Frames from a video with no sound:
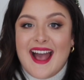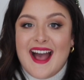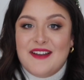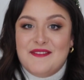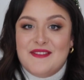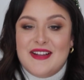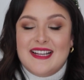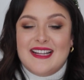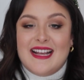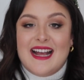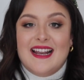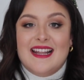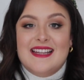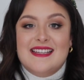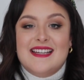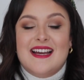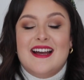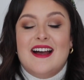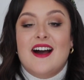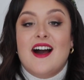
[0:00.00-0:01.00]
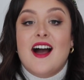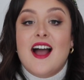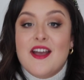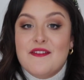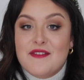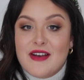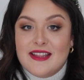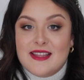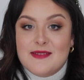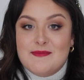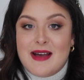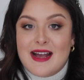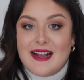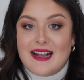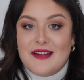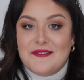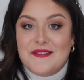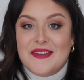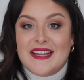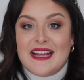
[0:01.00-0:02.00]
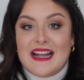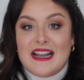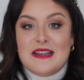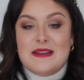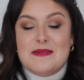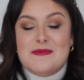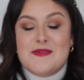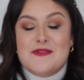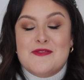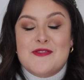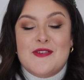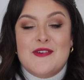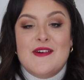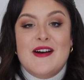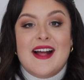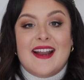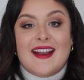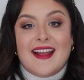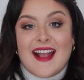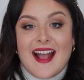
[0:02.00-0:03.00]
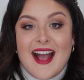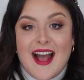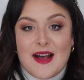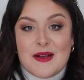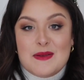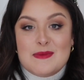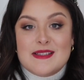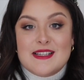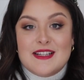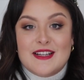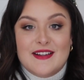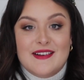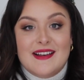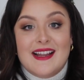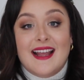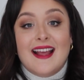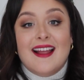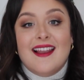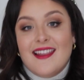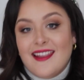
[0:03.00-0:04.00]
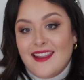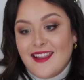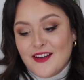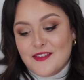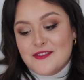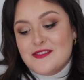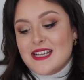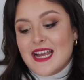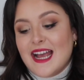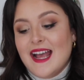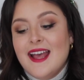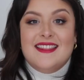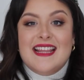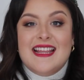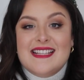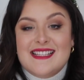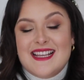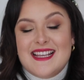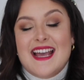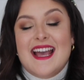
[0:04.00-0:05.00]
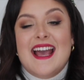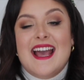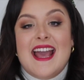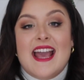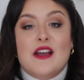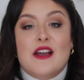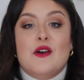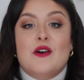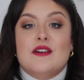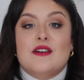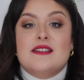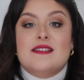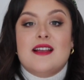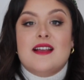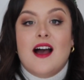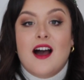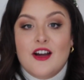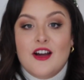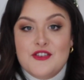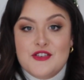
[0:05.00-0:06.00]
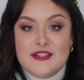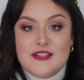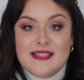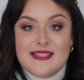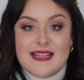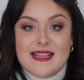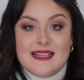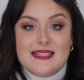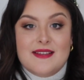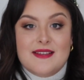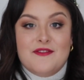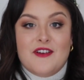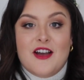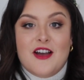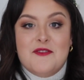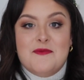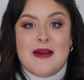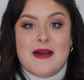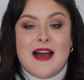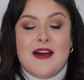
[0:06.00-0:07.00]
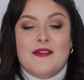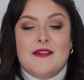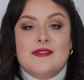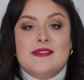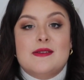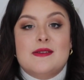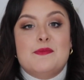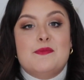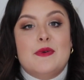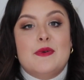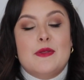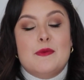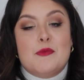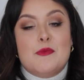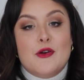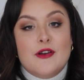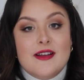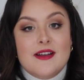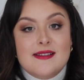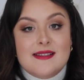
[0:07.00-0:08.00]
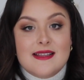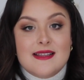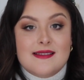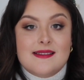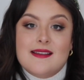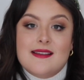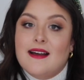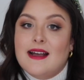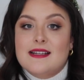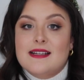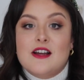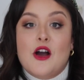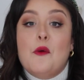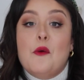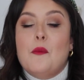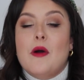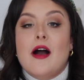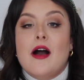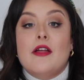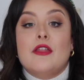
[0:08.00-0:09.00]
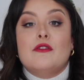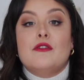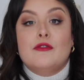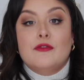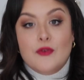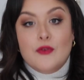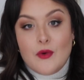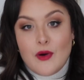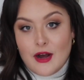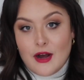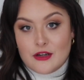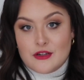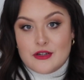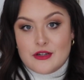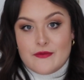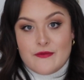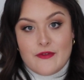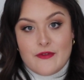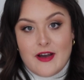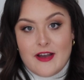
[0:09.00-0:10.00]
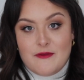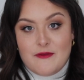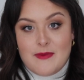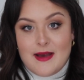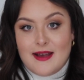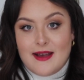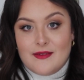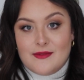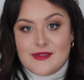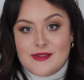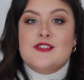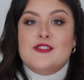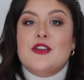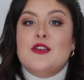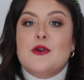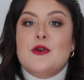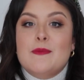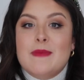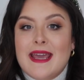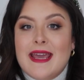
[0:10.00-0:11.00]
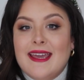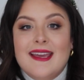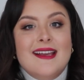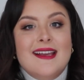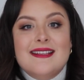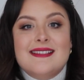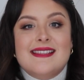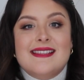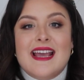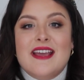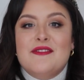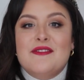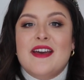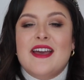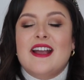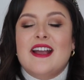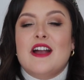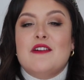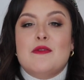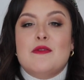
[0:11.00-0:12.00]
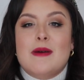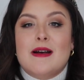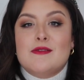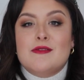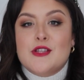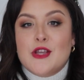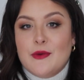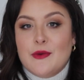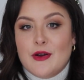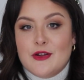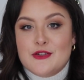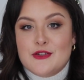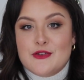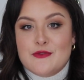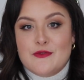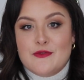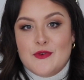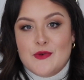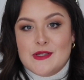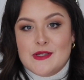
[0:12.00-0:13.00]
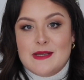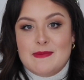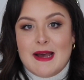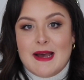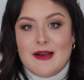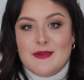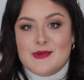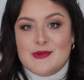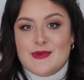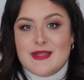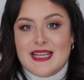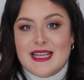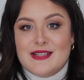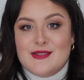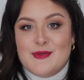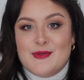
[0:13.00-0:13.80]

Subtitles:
advent calendar. I've had the MAC advent calendar before and I absolutely loved it. This year it costs £165, but the products inside are worth £405. So you're making a saving of about £240 with this